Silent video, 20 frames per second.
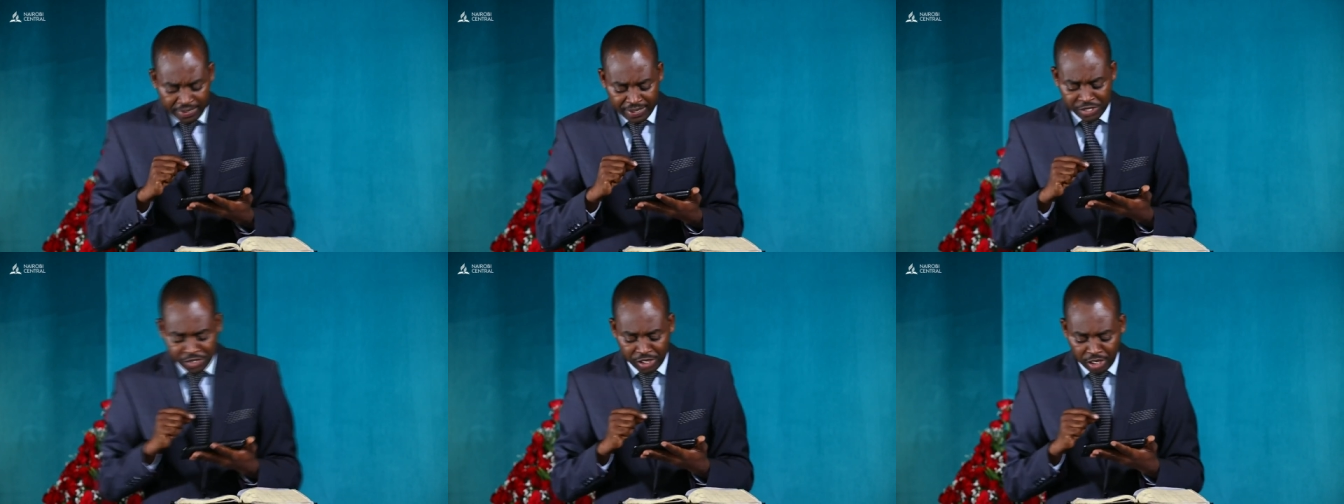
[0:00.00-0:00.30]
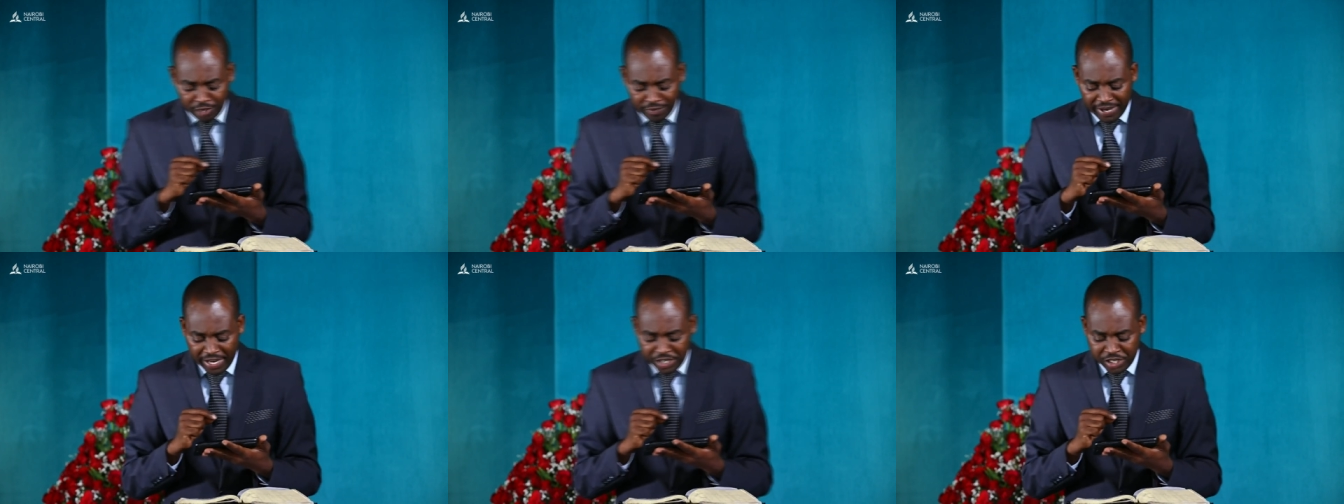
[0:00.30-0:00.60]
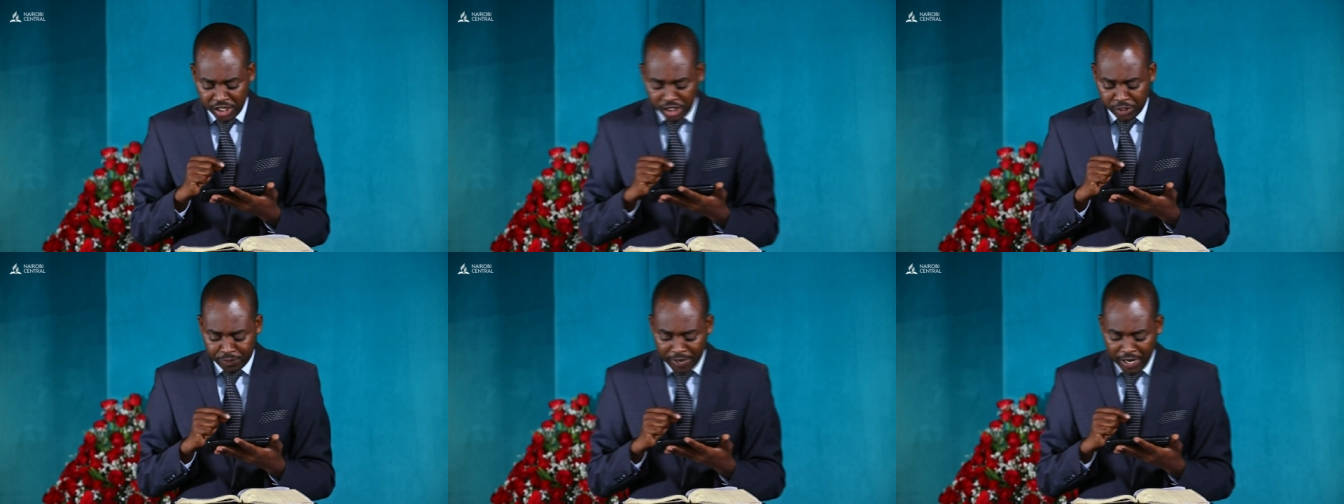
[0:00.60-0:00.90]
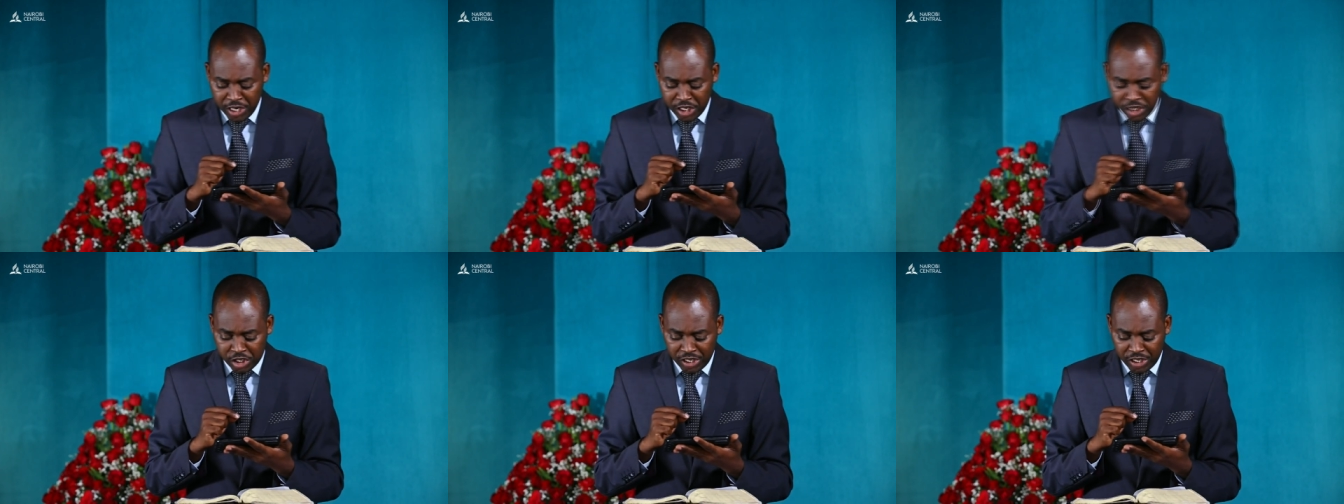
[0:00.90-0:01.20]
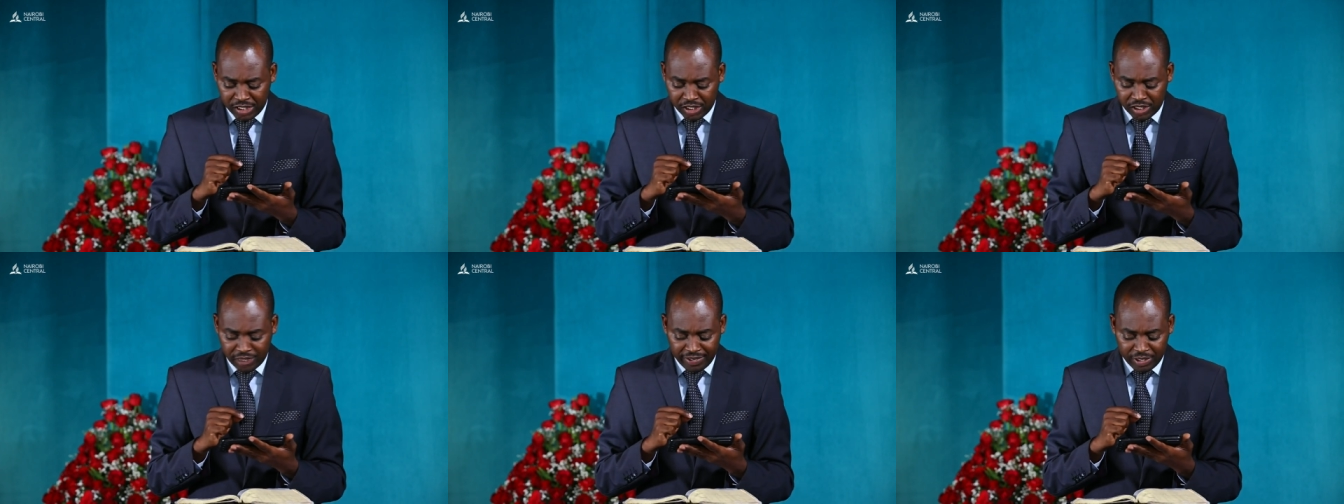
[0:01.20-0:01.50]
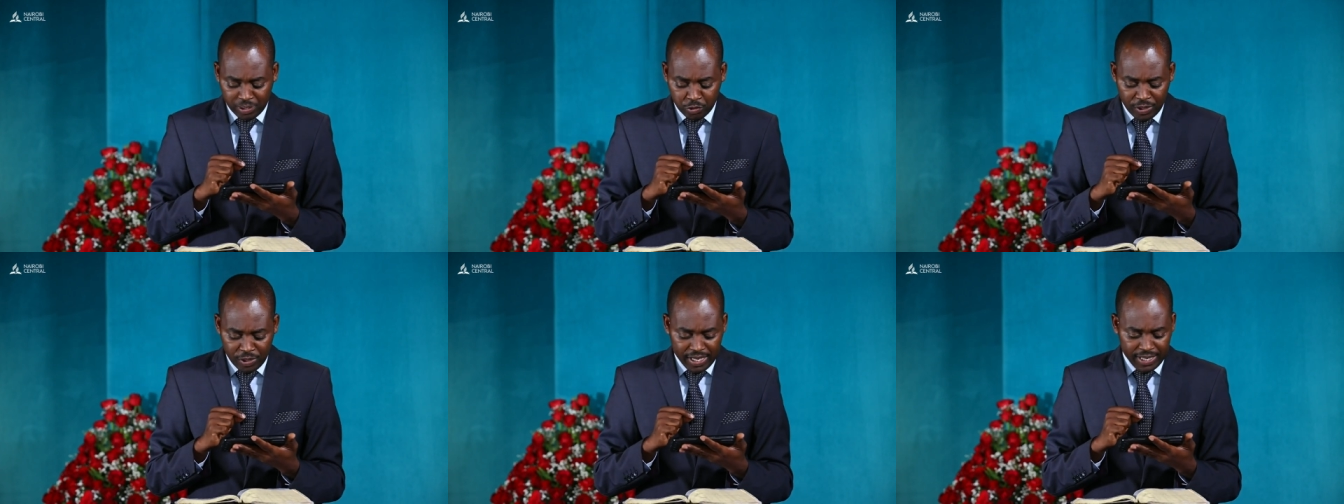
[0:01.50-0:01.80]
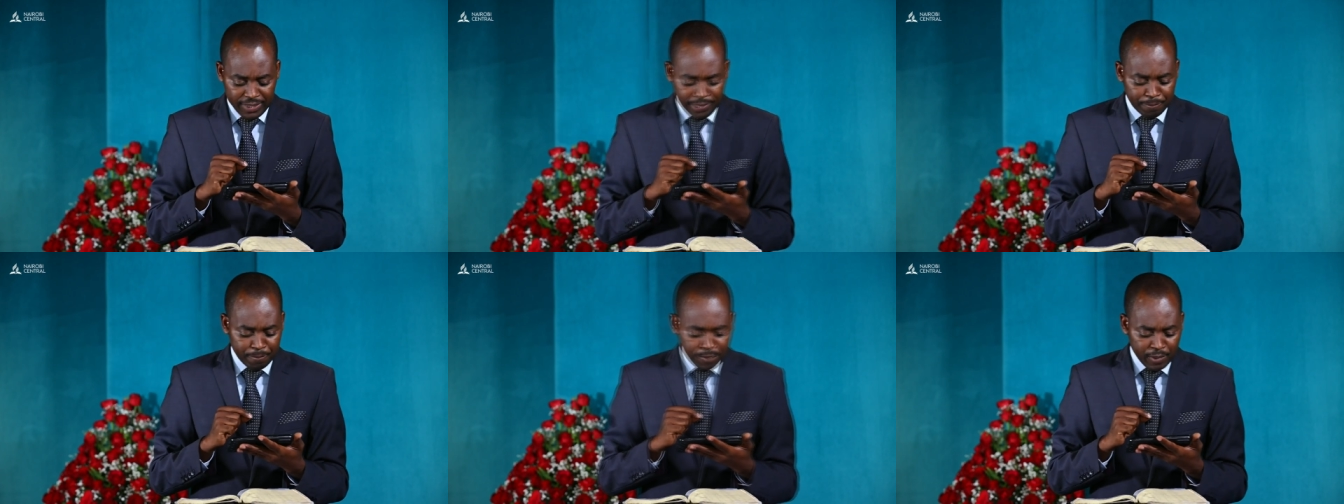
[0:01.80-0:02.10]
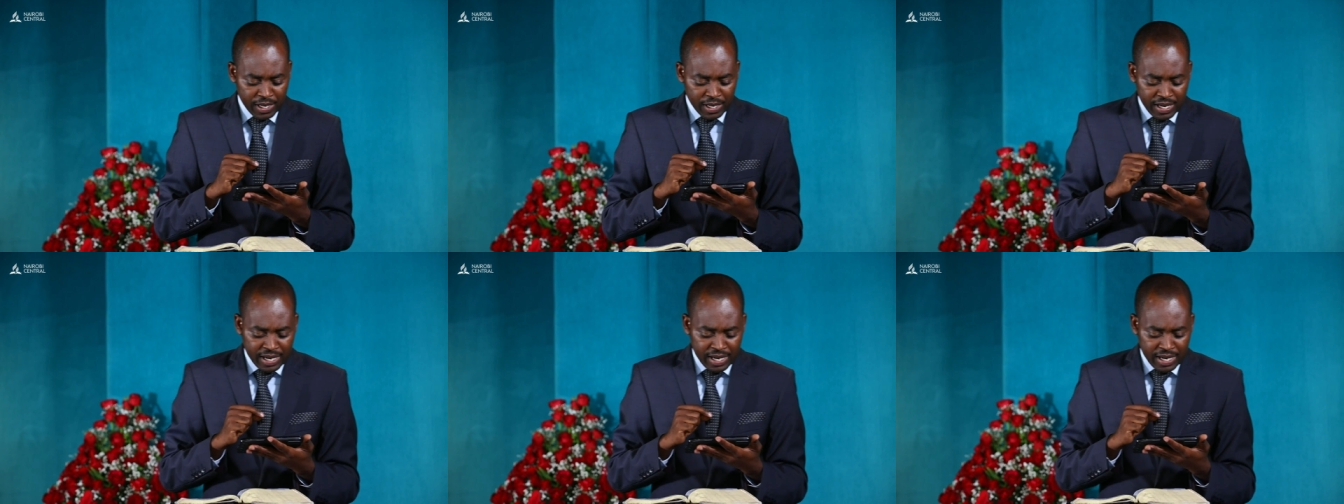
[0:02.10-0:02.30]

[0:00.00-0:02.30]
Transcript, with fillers: The Desire of Ages, page 671.